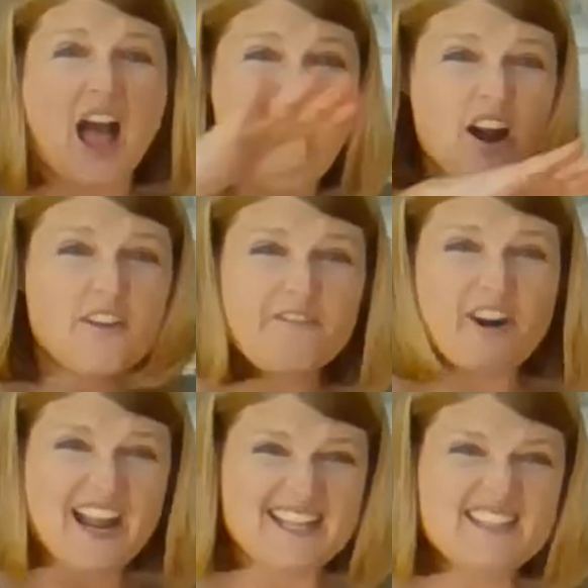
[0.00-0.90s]
our
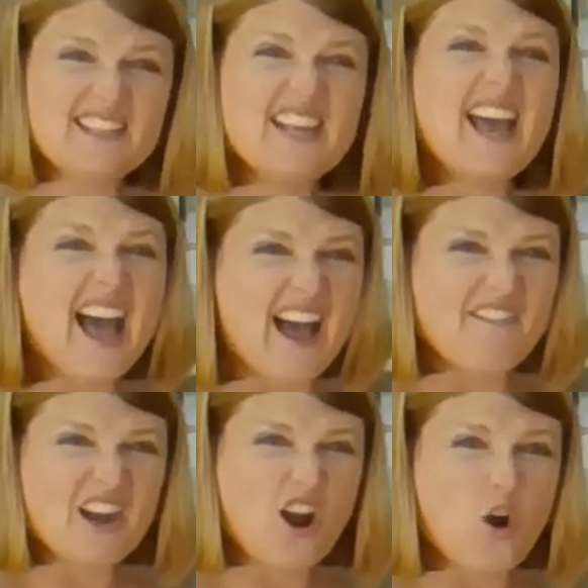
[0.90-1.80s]
friends
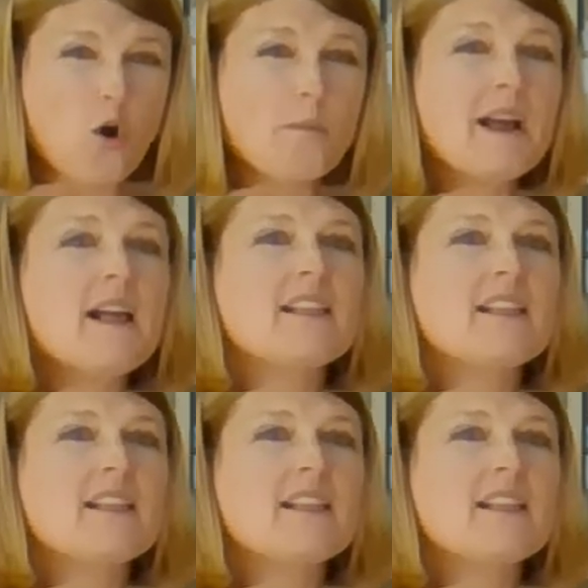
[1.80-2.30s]
have at home.